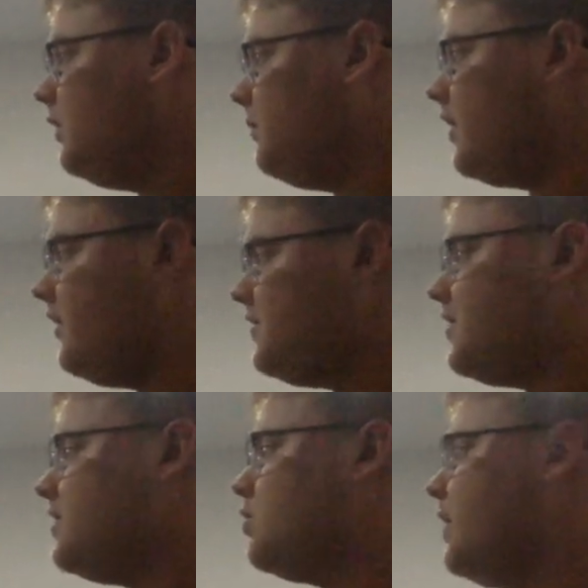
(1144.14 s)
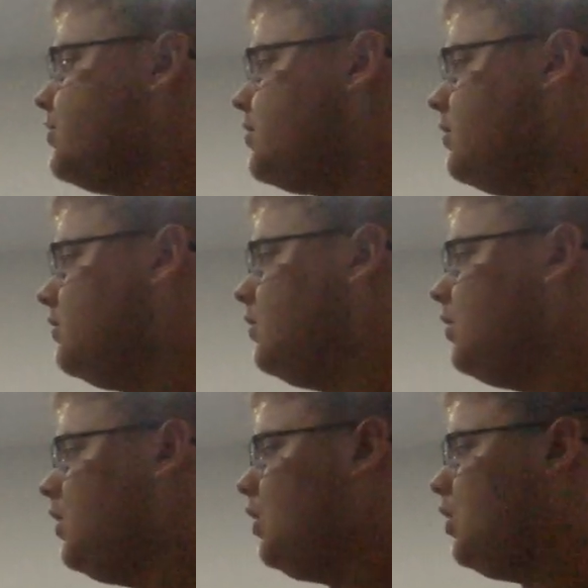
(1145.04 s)
But in this situation,
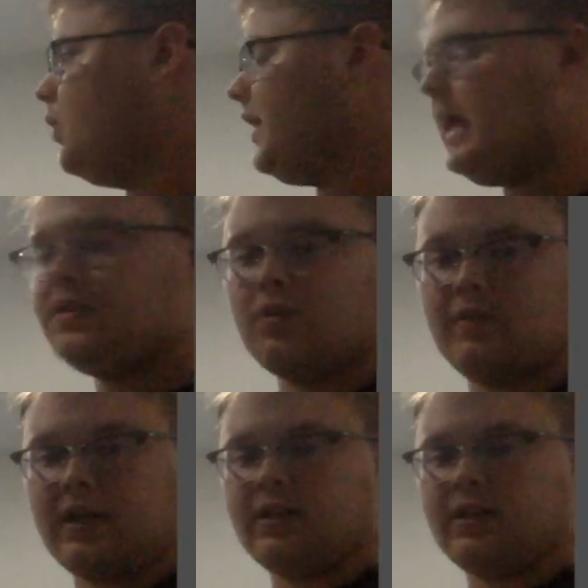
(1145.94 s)
we can't do that